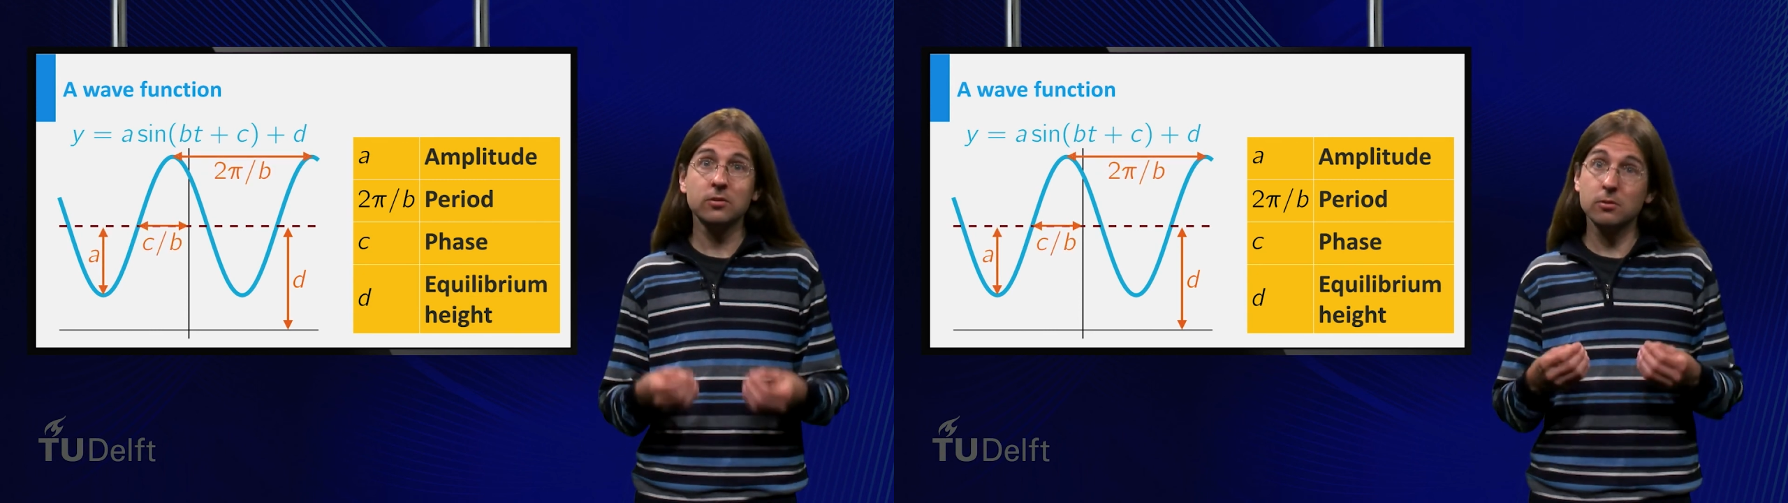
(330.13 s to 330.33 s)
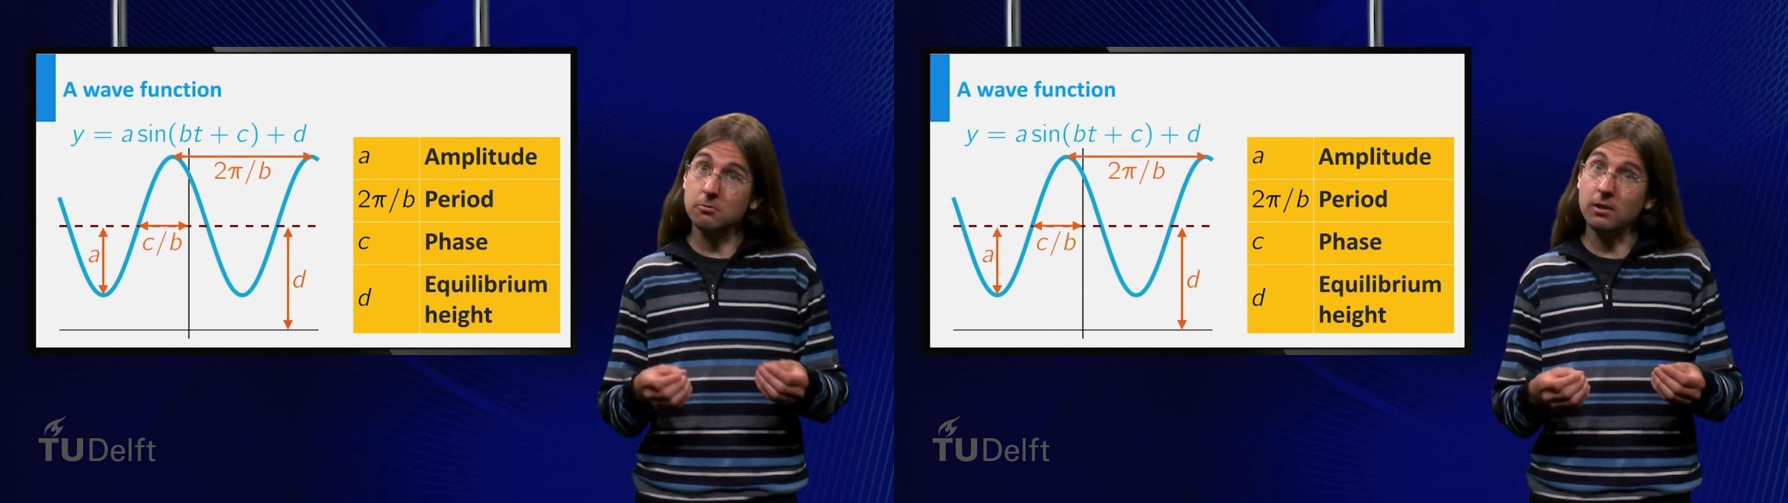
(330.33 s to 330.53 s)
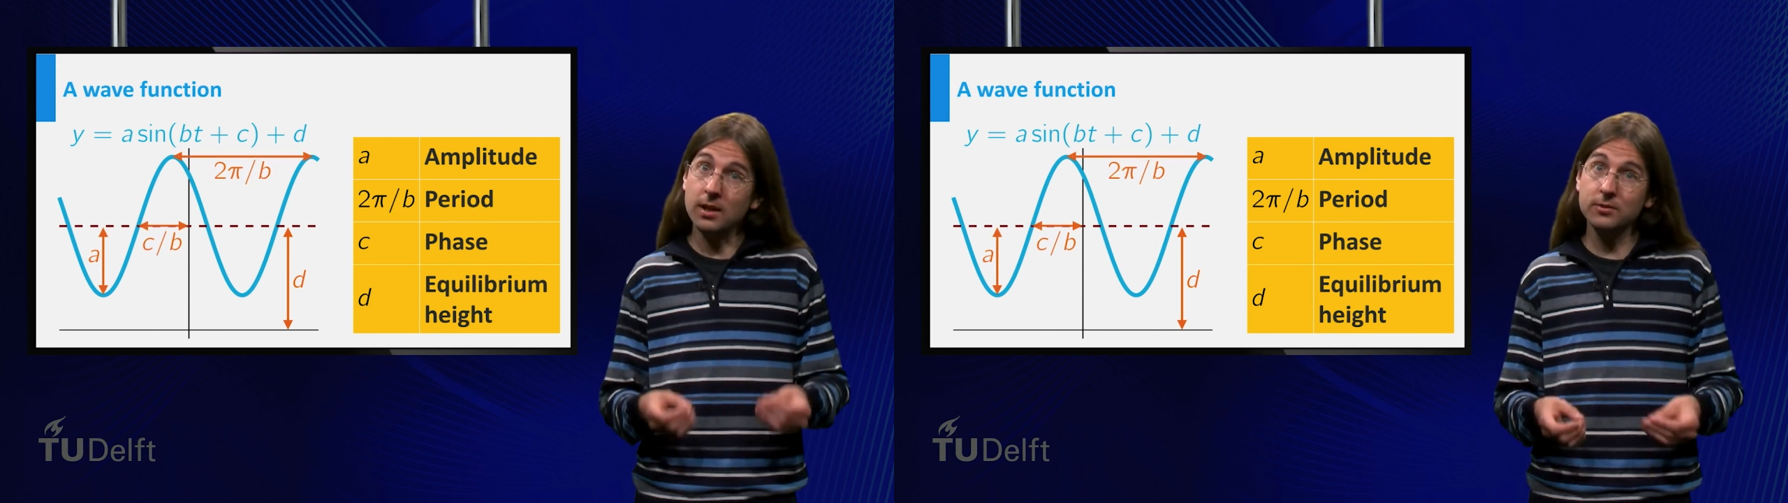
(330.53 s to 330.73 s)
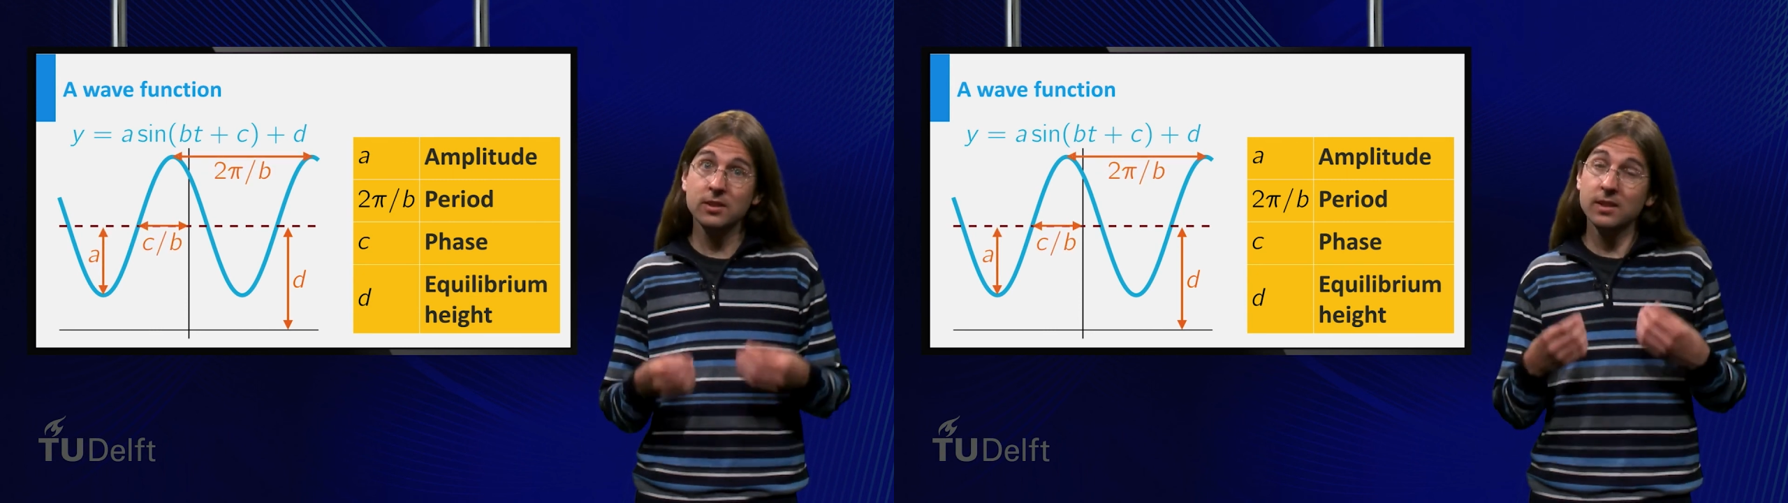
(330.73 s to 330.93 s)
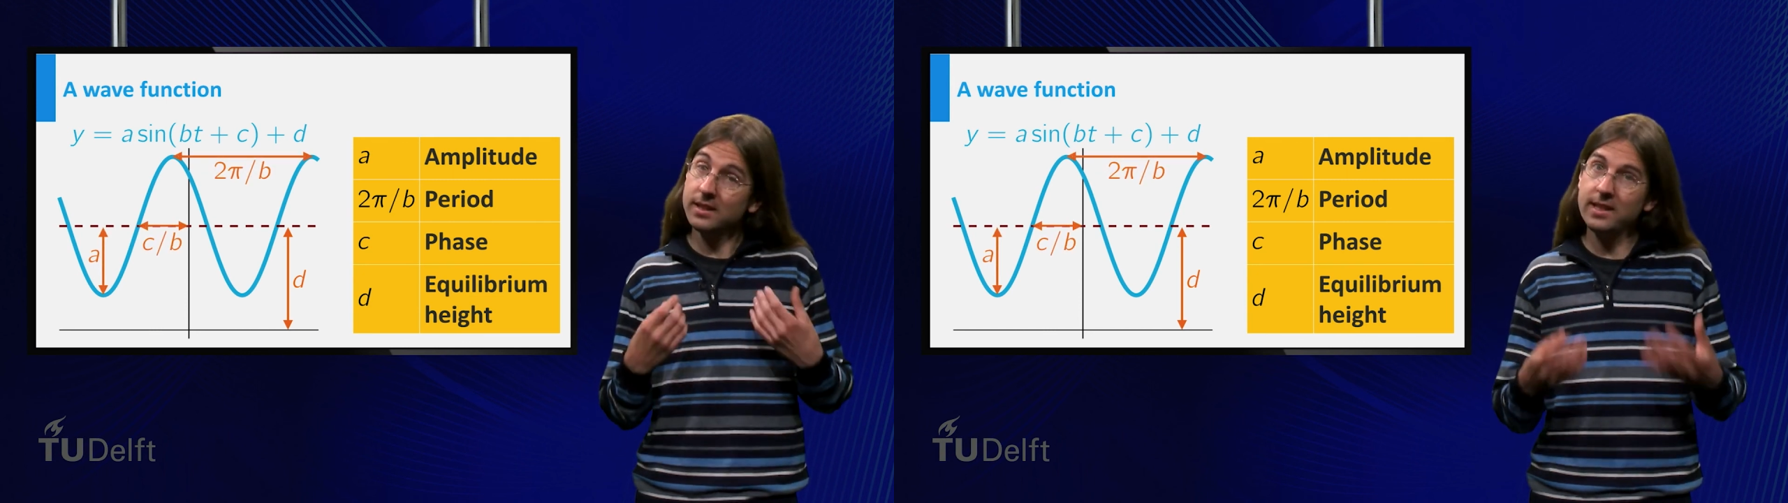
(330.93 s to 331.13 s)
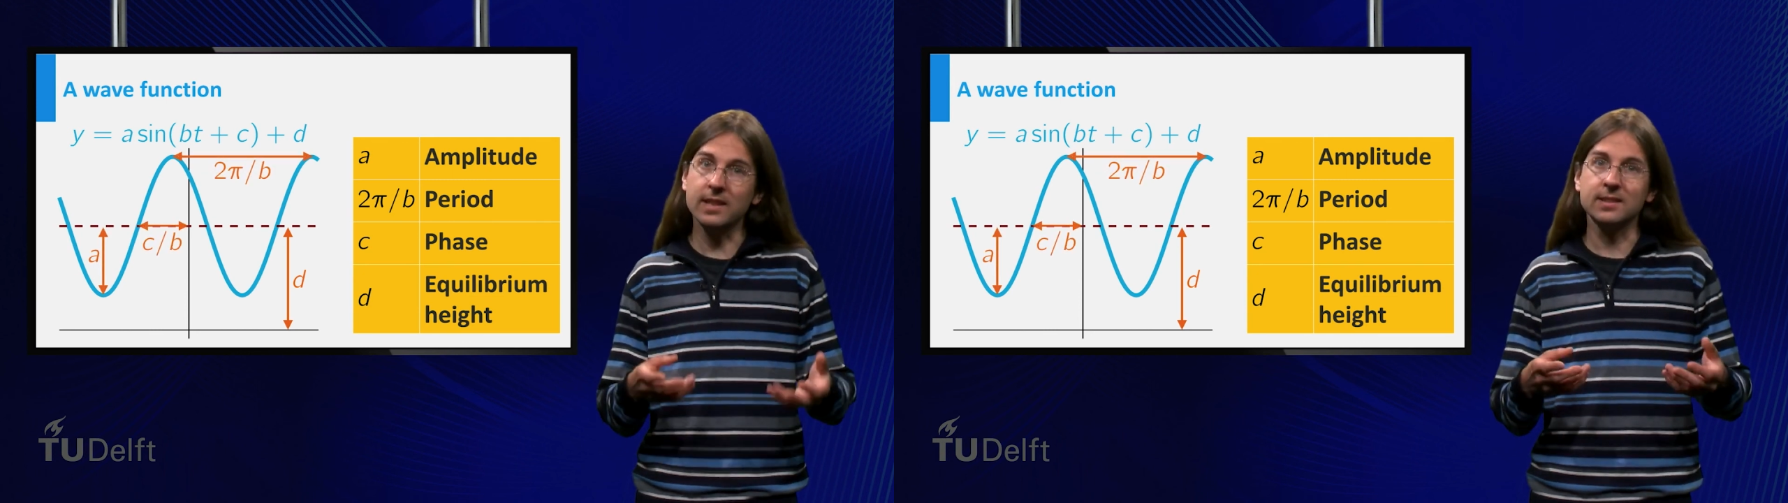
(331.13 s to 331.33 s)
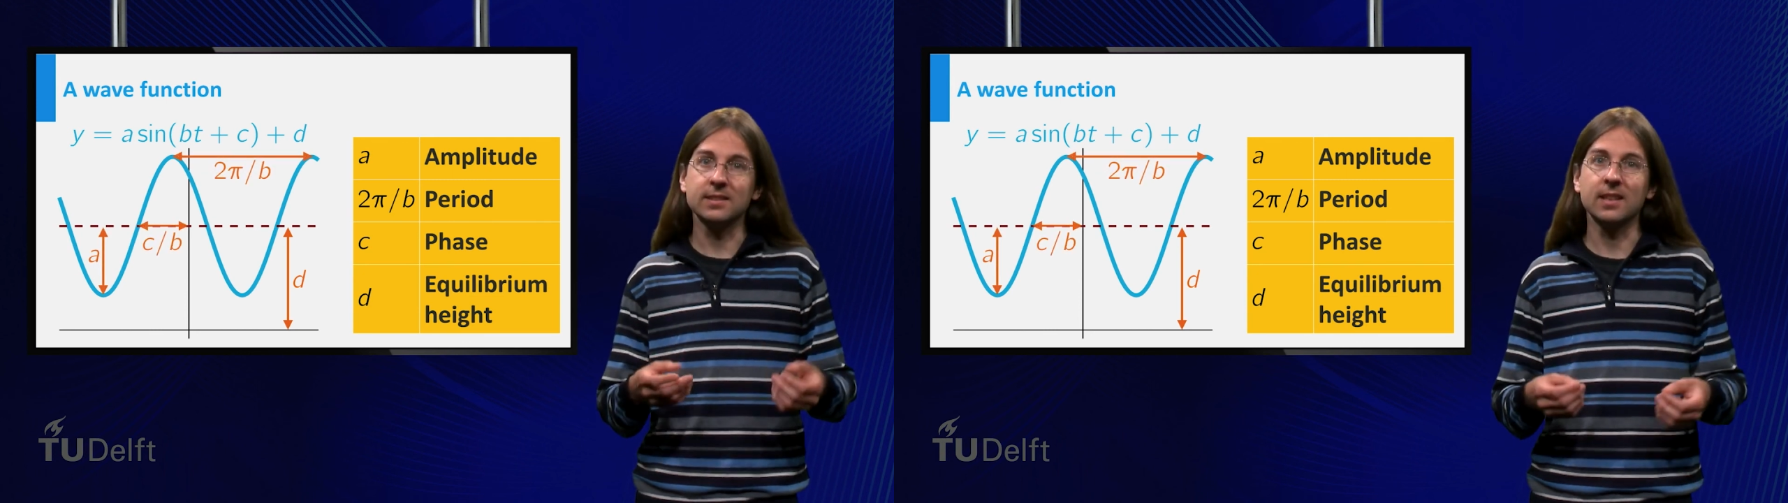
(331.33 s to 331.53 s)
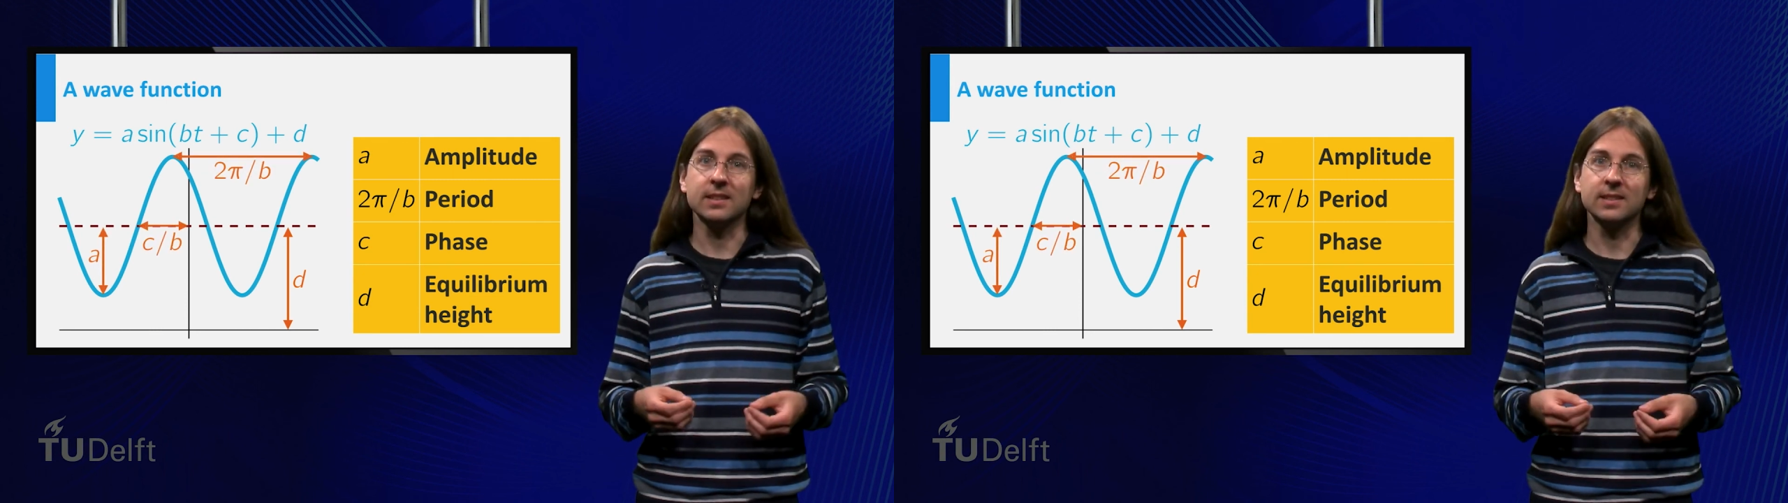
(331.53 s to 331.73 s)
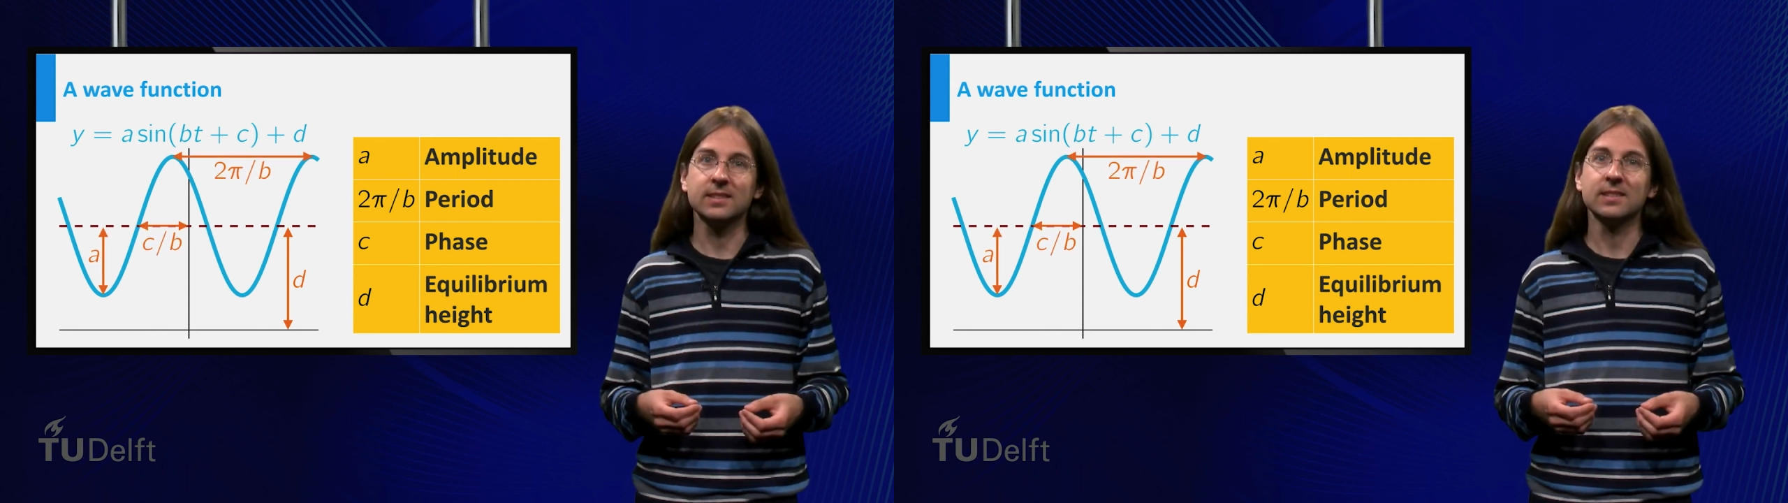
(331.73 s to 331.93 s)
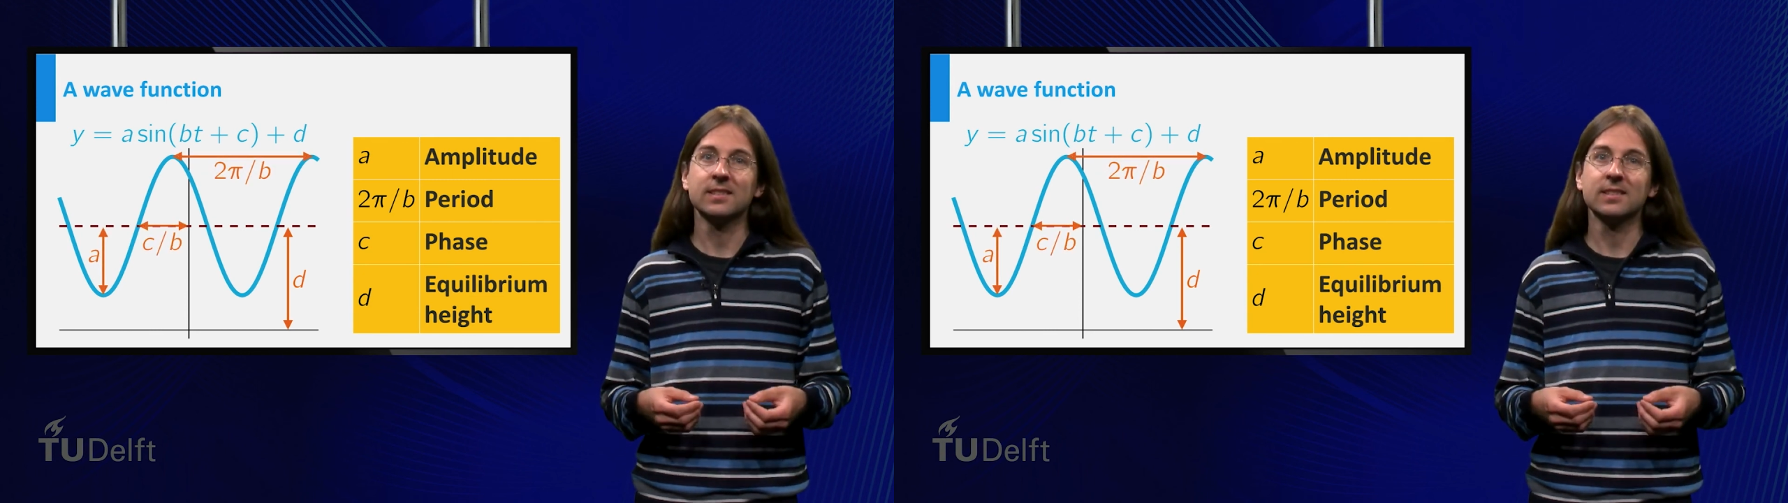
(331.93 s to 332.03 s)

to the graphs in the exercises.